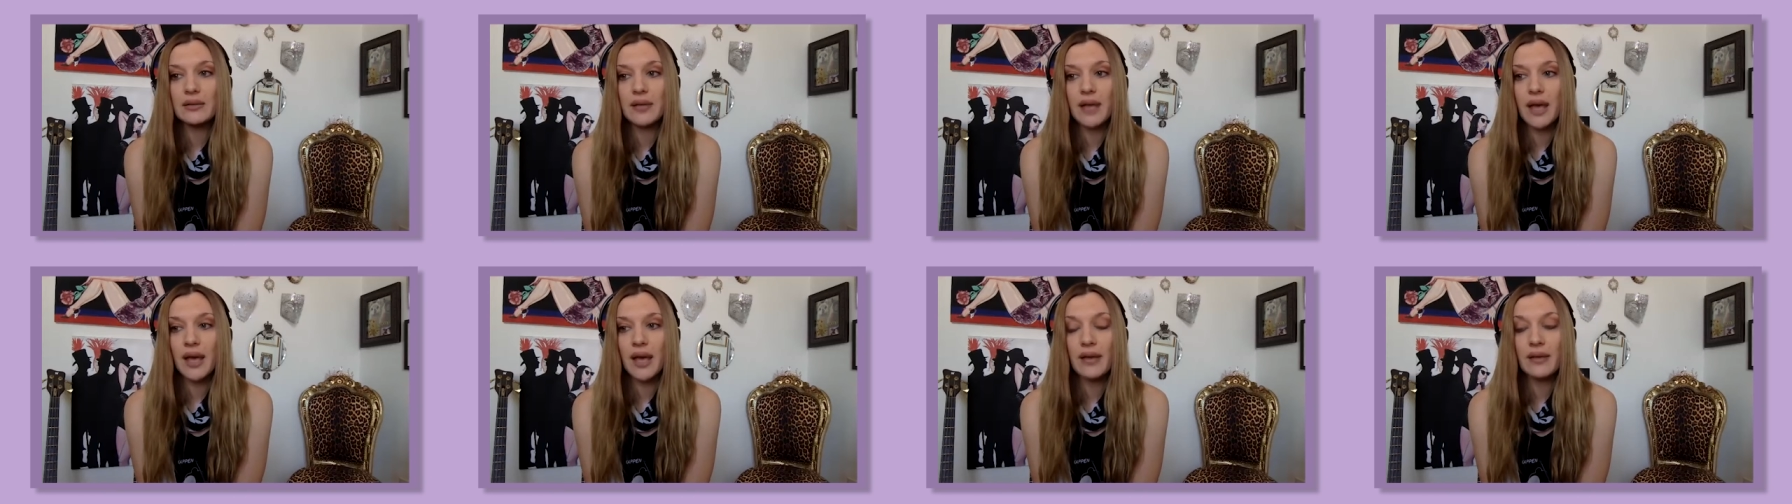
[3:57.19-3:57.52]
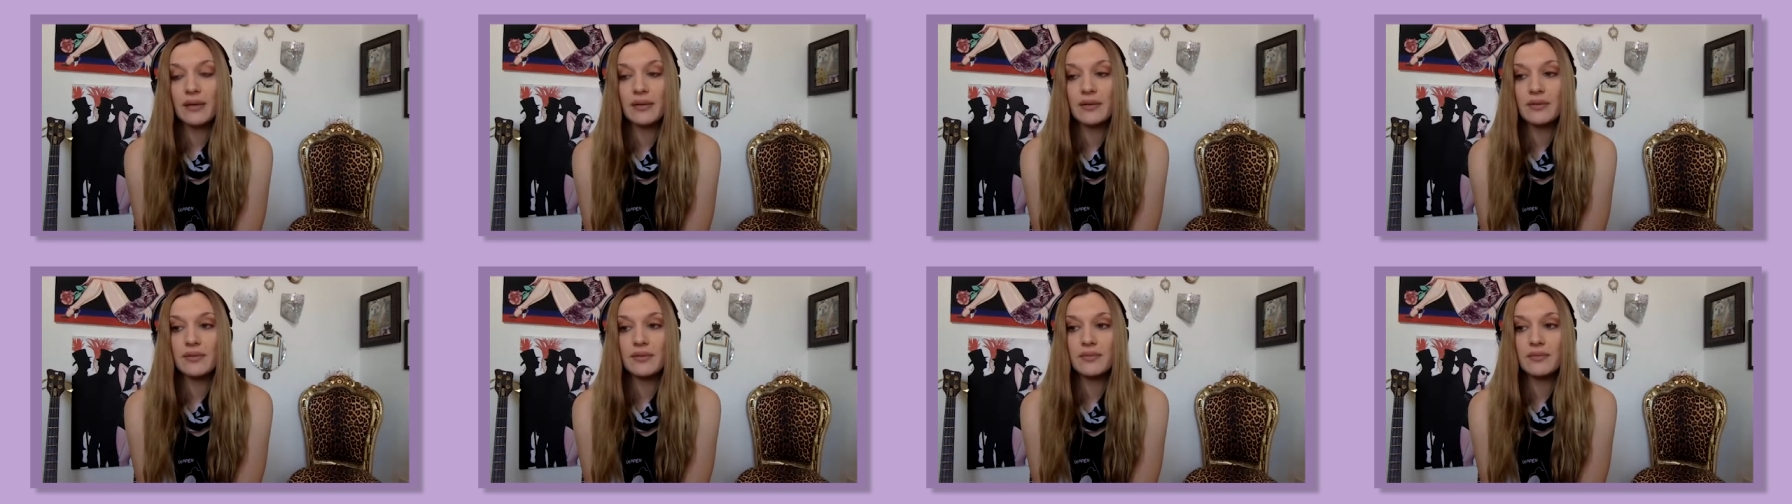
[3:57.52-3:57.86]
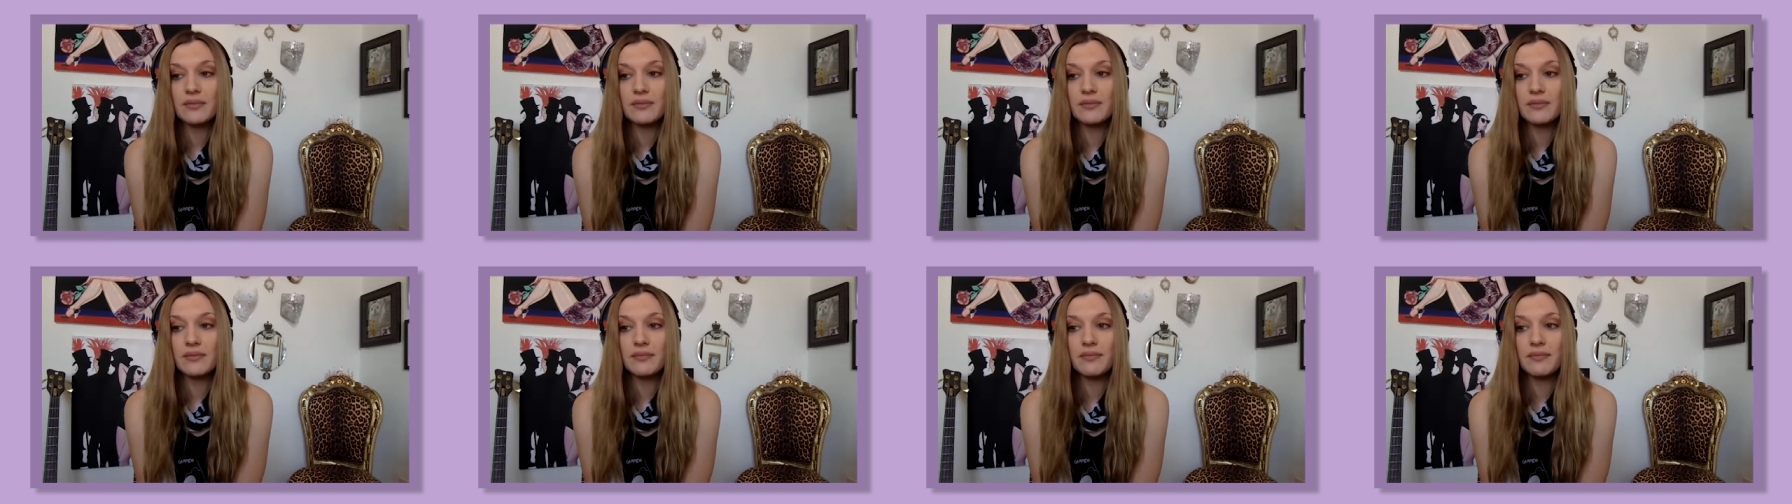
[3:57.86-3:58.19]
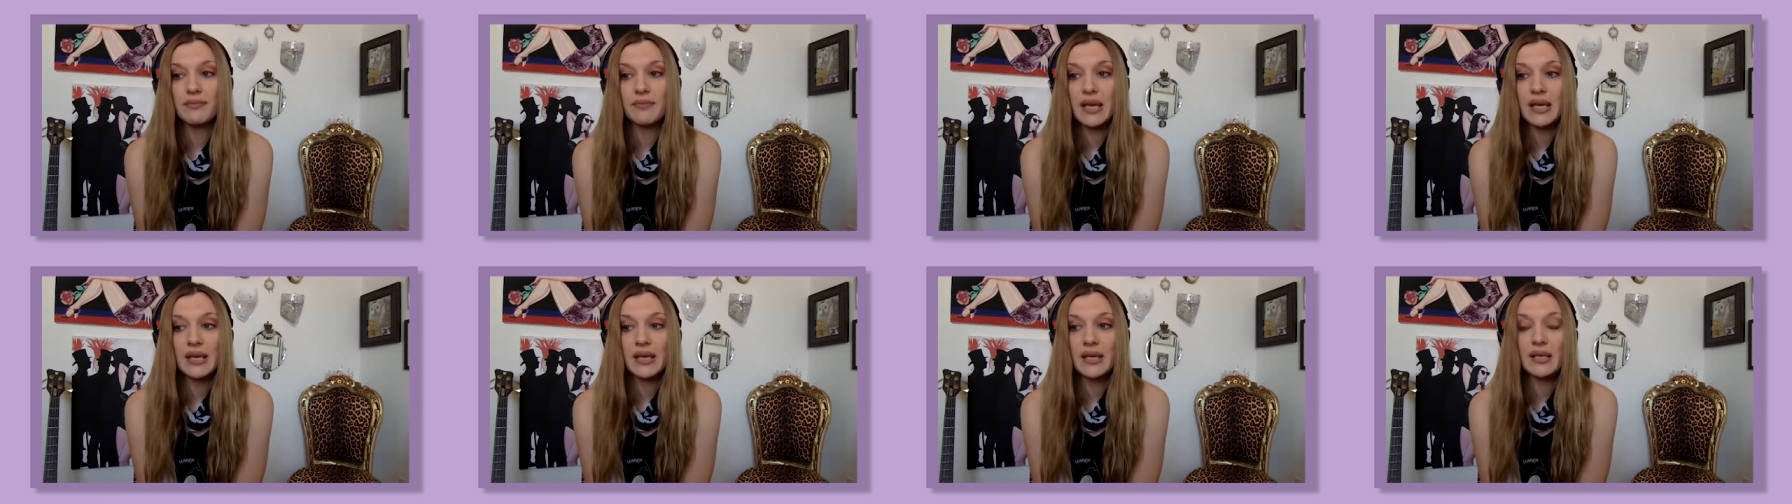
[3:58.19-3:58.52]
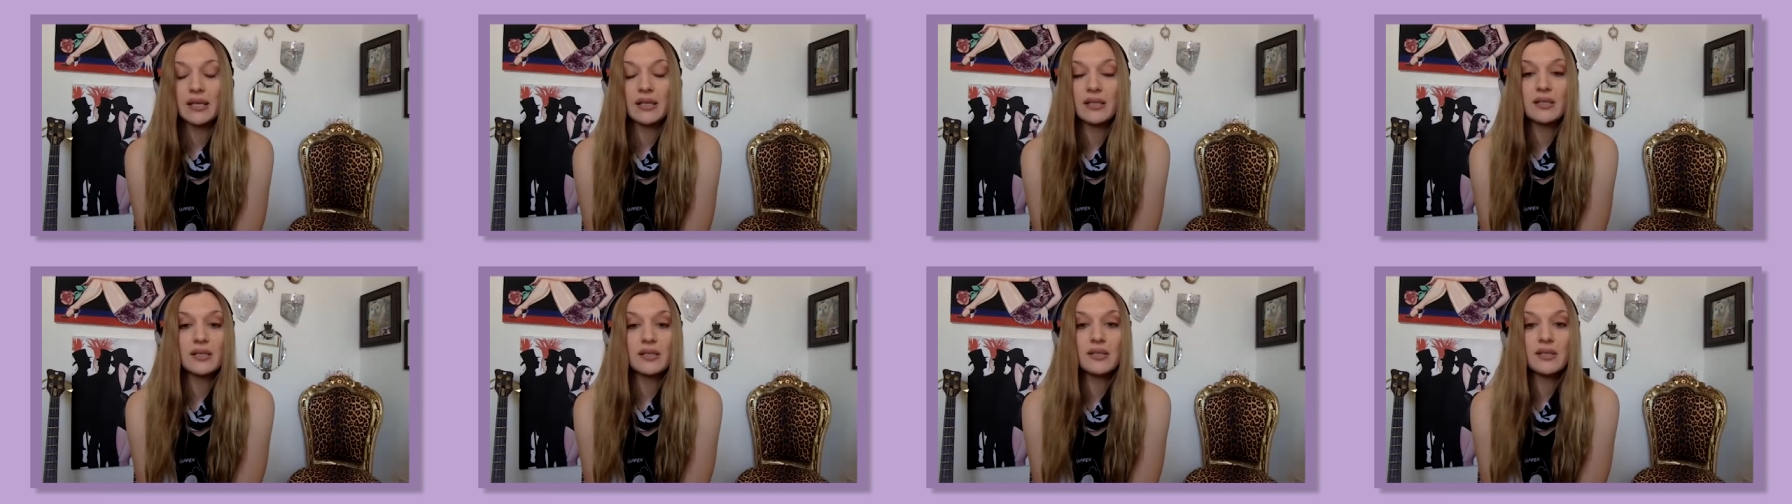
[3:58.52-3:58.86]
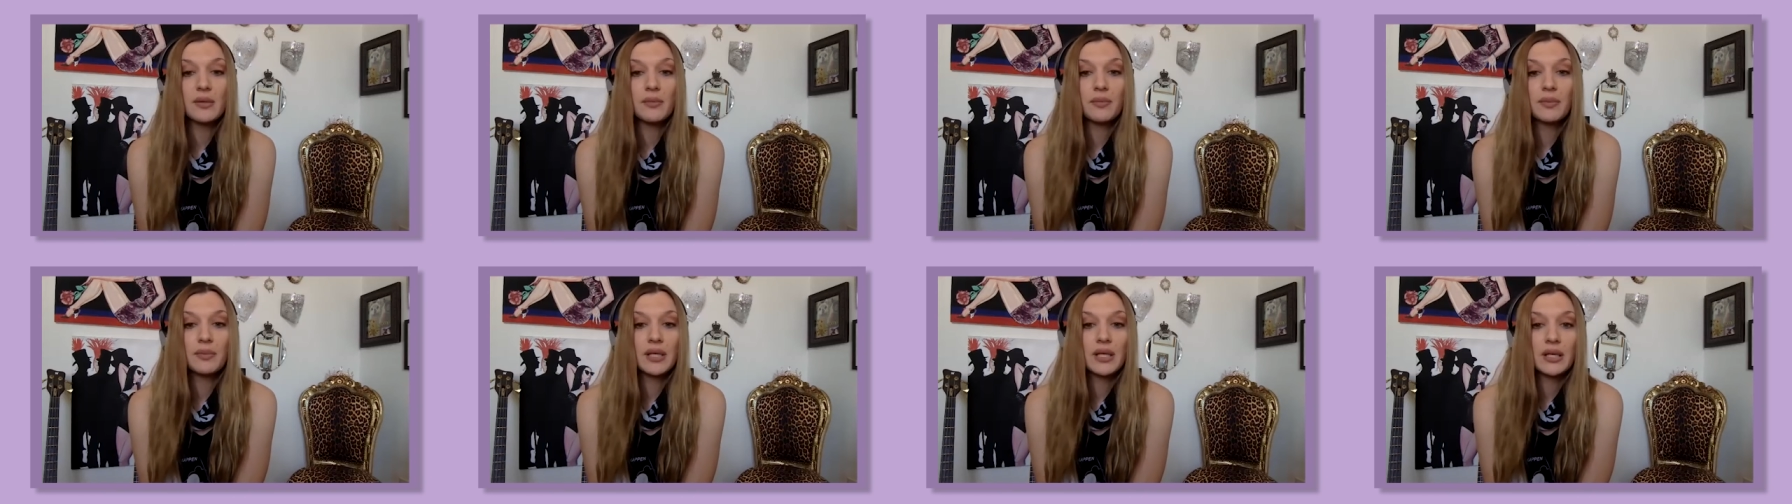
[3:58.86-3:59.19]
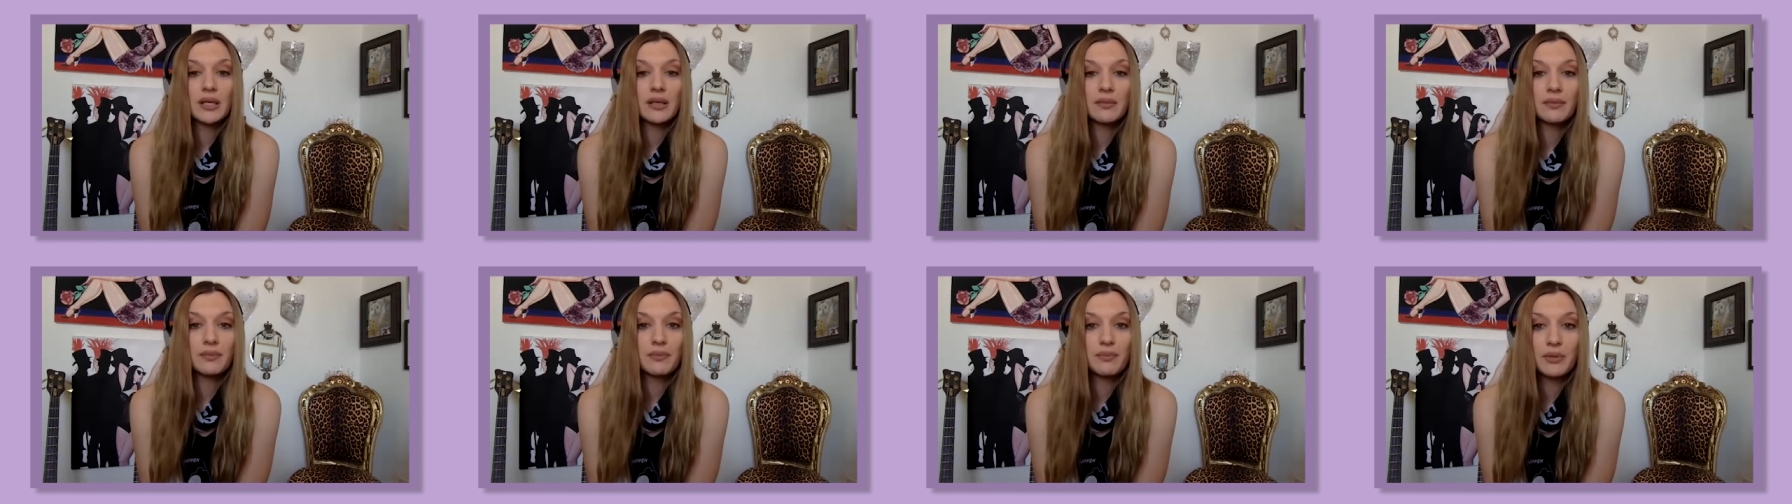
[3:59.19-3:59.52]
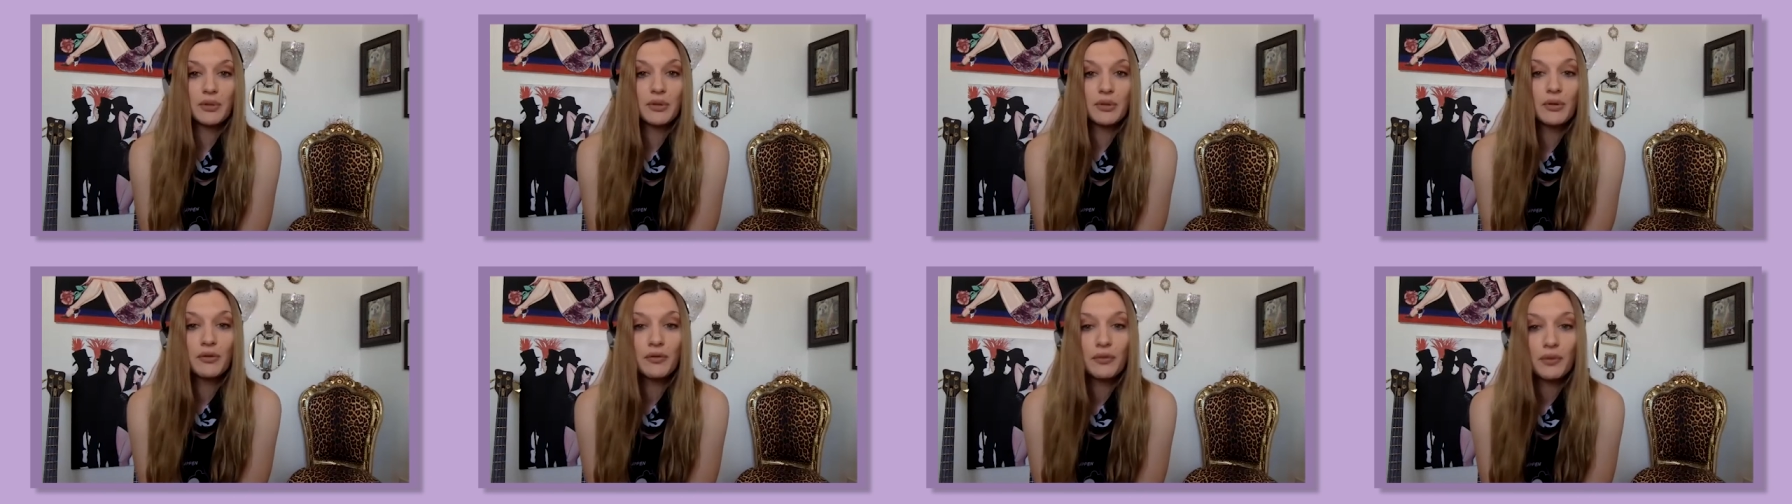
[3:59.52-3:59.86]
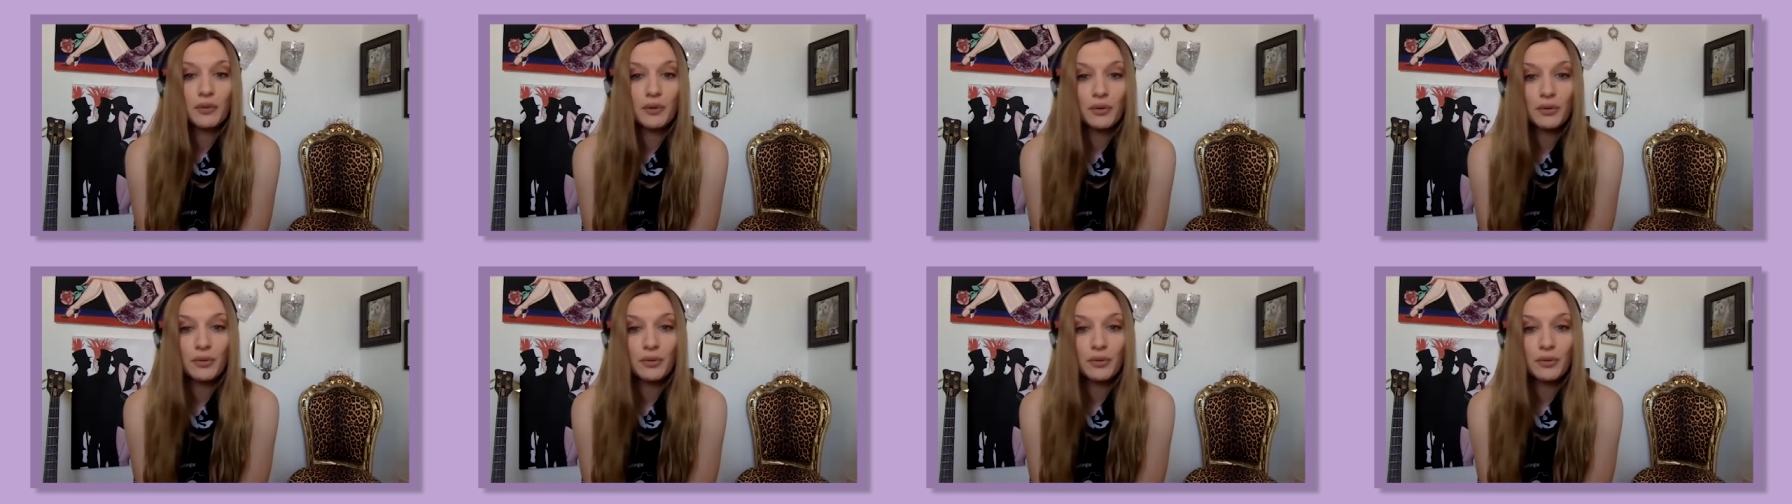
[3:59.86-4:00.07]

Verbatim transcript: and make it into something beautiful,